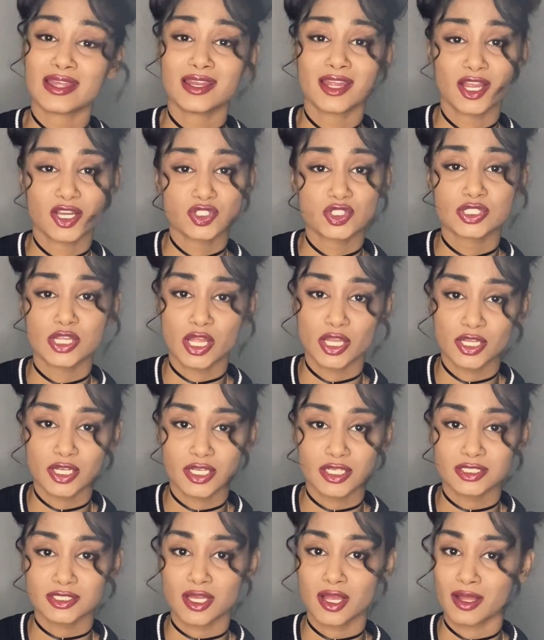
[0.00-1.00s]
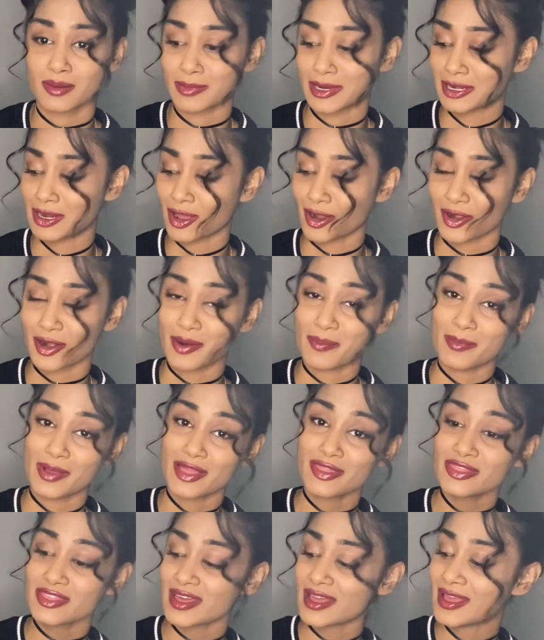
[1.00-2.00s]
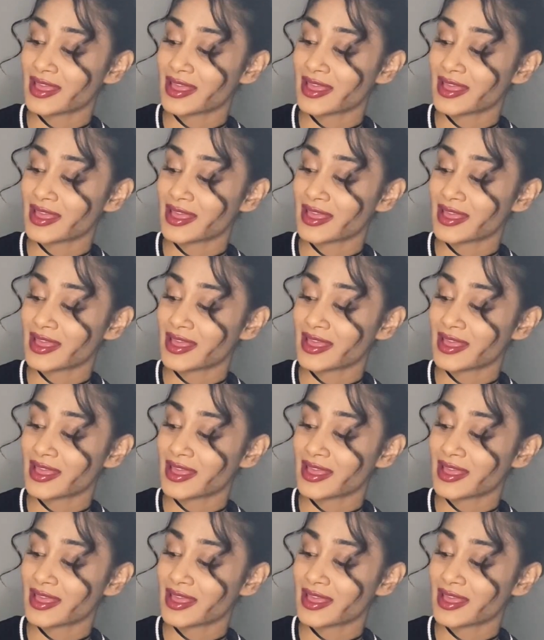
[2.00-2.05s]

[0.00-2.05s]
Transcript: $100 on my daughter a month.